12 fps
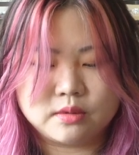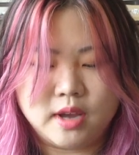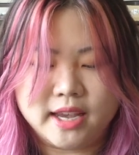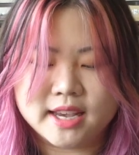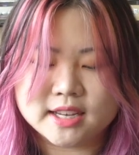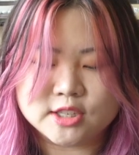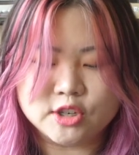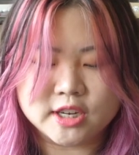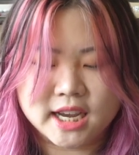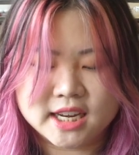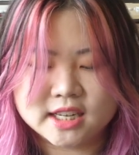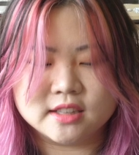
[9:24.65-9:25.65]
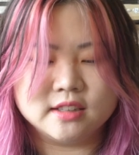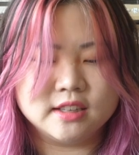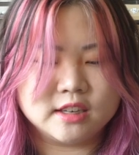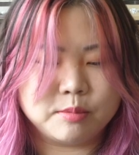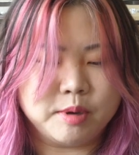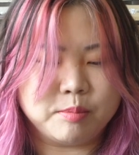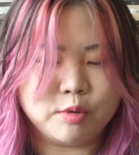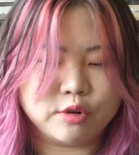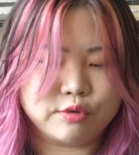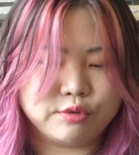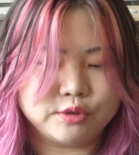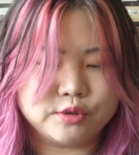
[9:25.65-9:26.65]
I guess you're getting a little bit more
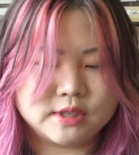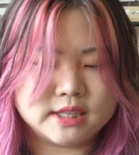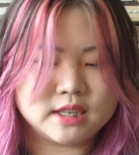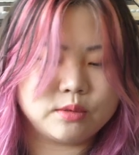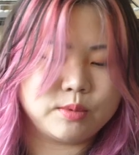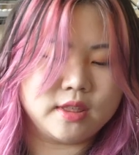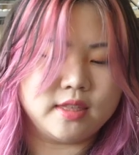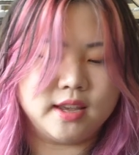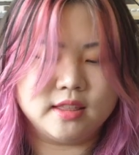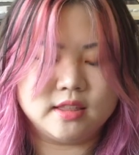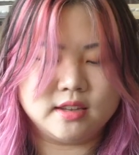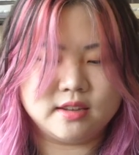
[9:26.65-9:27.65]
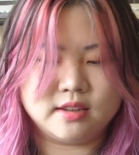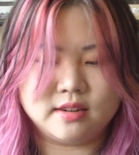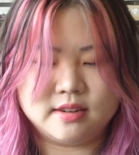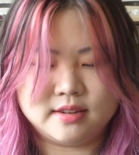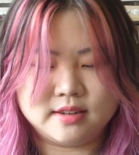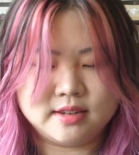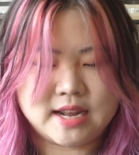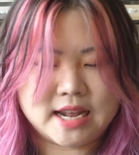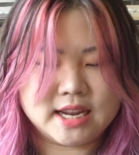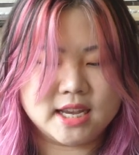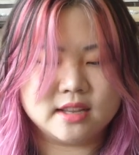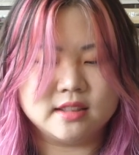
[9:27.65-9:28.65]
cruisy with like the
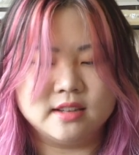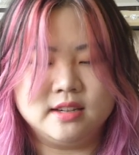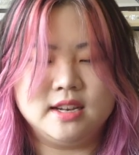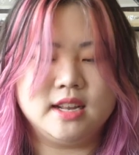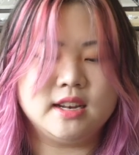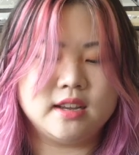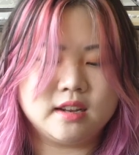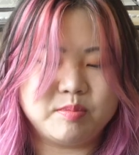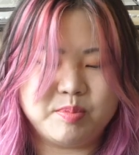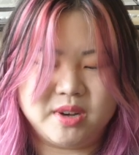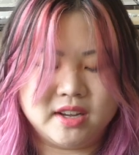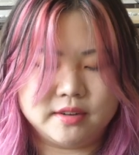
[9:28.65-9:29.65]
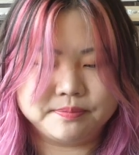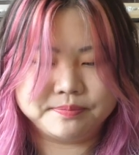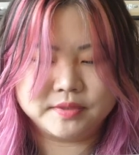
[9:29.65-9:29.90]
netting, the knitted, but